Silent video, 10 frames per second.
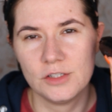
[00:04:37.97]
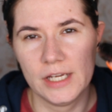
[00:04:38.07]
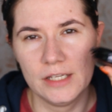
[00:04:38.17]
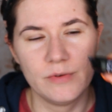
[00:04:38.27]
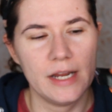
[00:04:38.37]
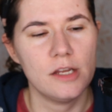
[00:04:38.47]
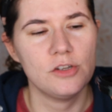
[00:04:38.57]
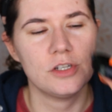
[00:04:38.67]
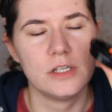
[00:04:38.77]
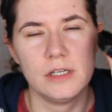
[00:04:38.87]
shade
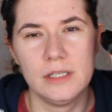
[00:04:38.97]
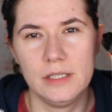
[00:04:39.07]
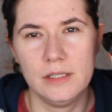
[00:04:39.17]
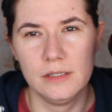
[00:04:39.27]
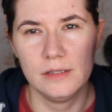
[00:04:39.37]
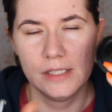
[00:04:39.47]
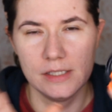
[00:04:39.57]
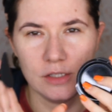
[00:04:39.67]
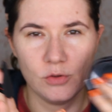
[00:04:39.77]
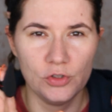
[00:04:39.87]
range in
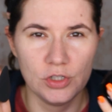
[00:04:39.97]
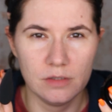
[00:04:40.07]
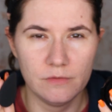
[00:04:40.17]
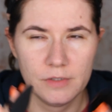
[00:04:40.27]
this cushion